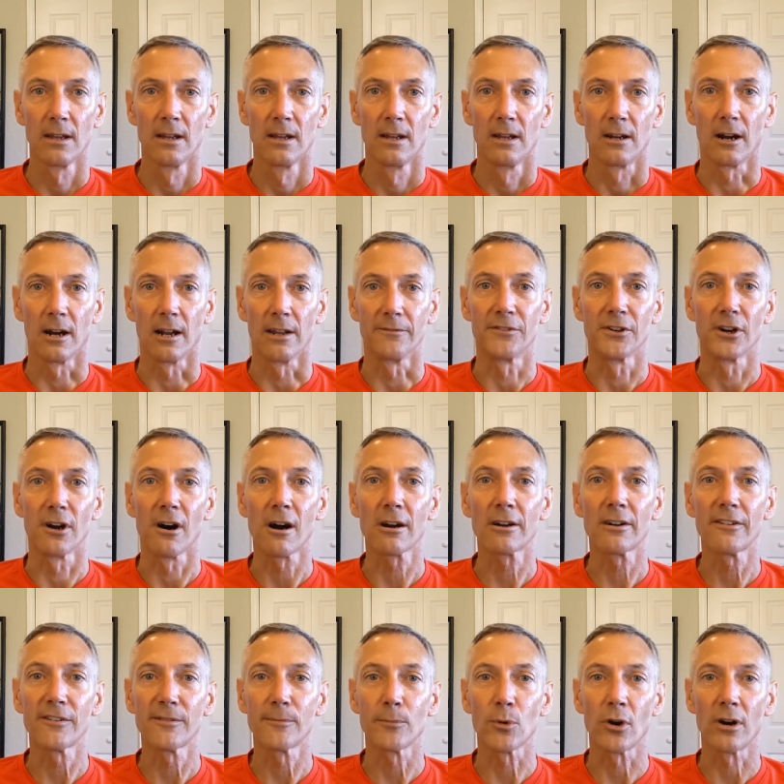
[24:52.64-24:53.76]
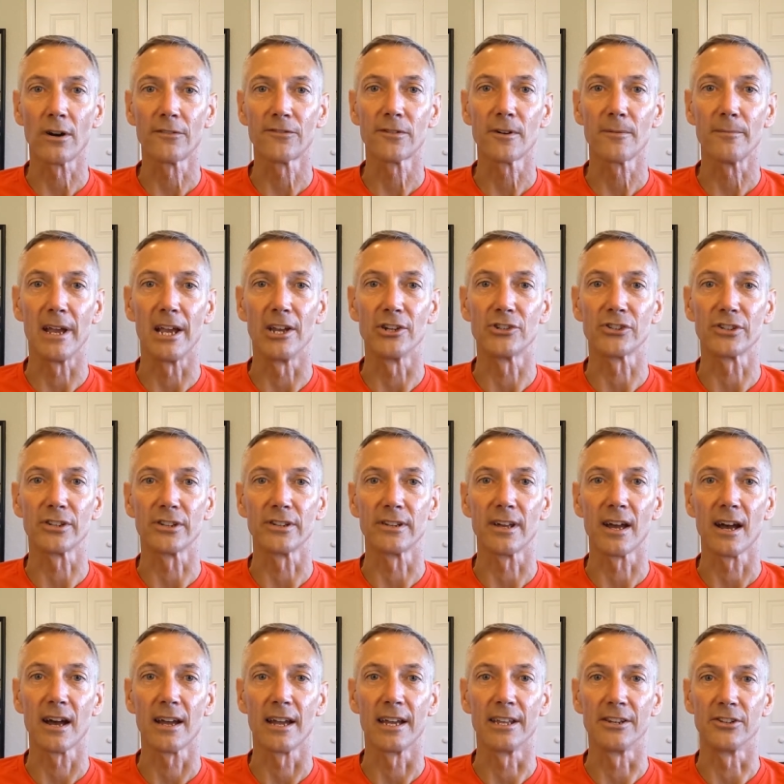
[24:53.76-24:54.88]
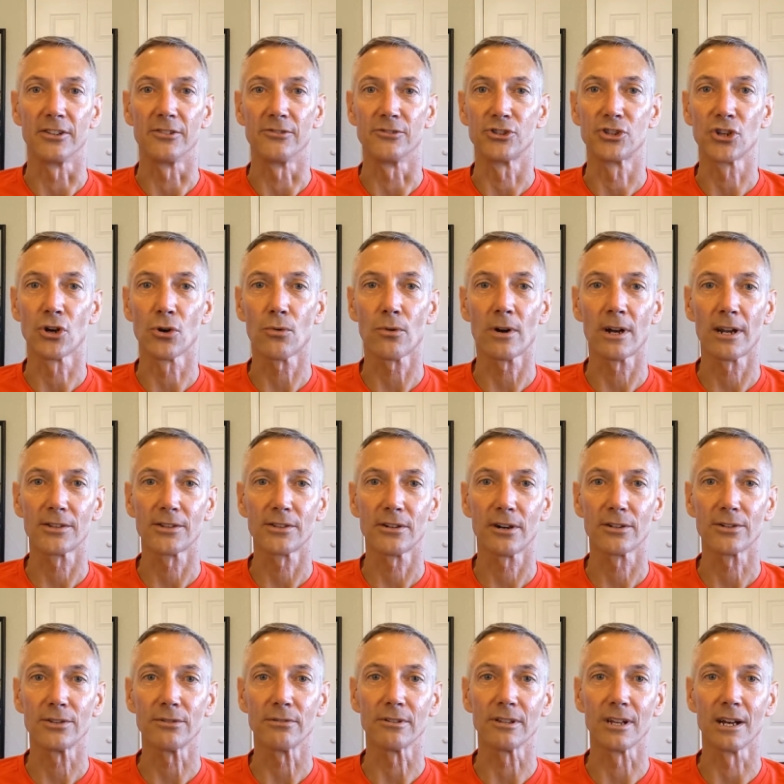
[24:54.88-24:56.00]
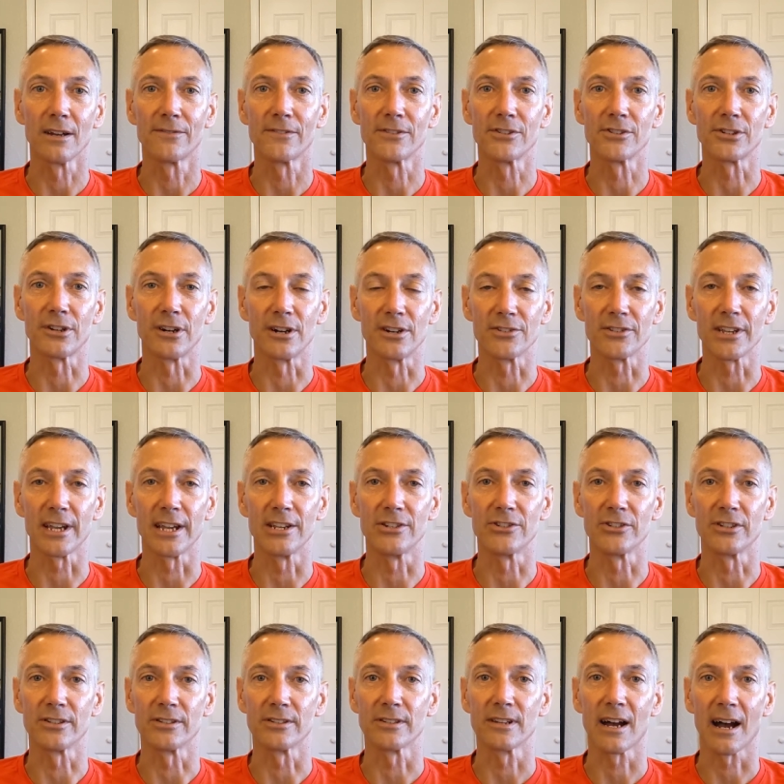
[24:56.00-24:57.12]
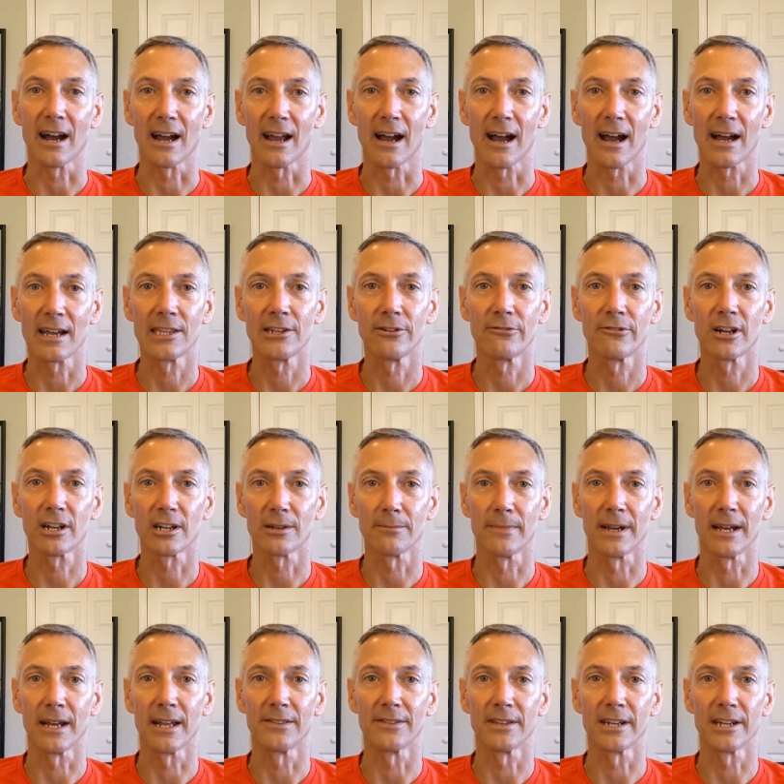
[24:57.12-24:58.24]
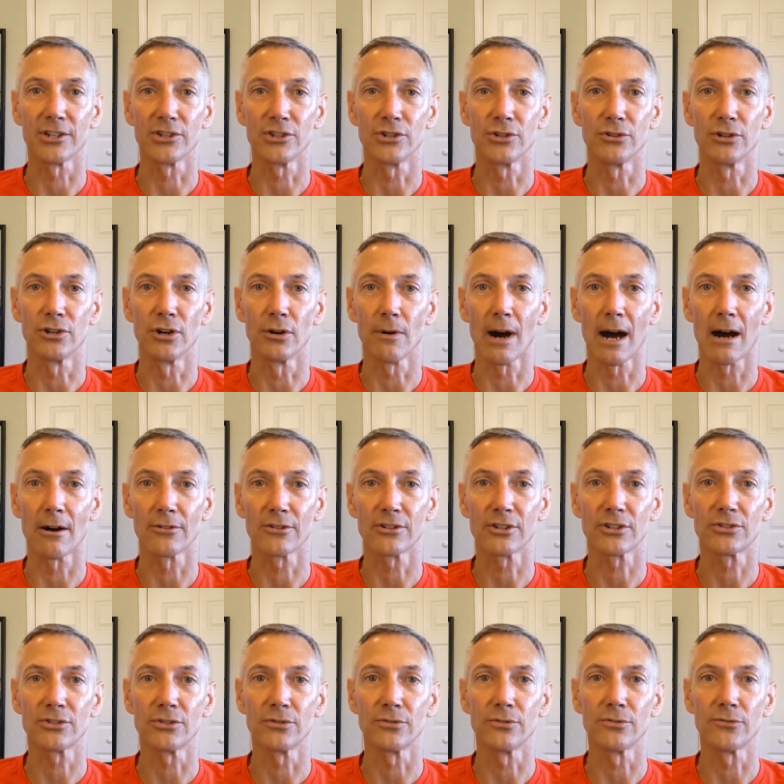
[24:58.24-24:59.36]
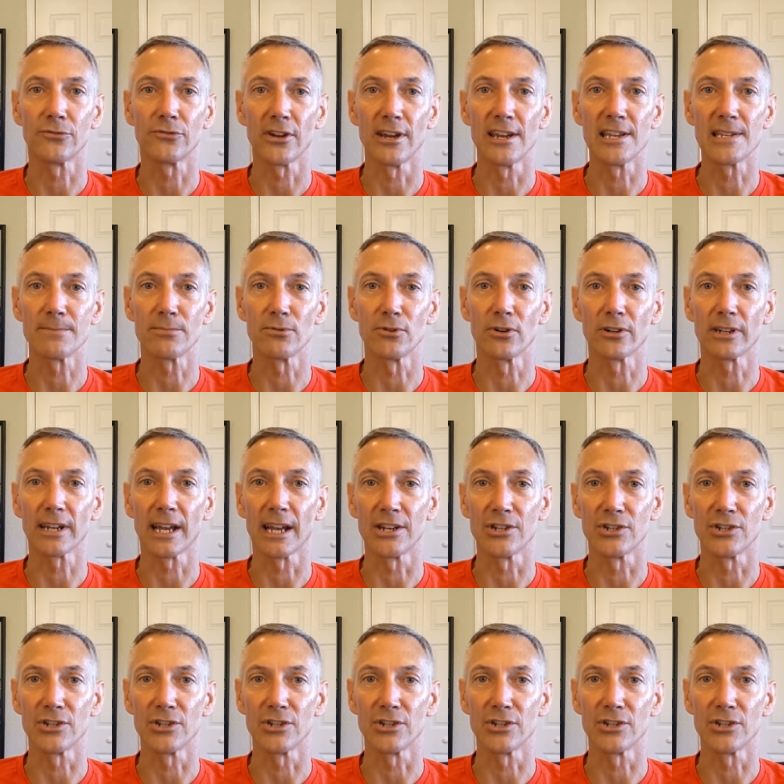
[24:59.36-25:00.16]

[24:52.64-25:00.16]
All right, if you're hungry for more information and you don't want to talk to a life insurance agent, I highly recommend that you go out to Facebook and